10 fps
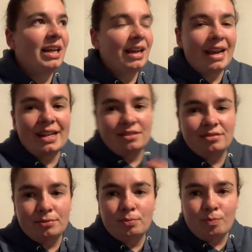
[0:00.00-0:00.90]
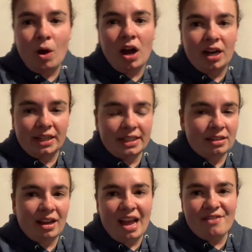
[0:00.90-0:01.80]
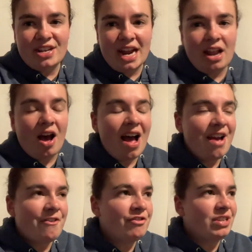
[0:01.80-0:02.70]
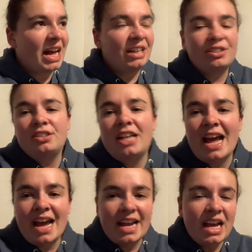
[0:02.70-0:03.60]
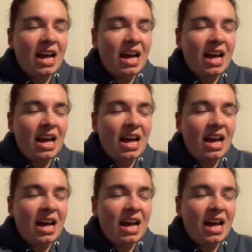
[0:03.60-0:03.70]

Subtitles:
in work is like everyday life, standard day.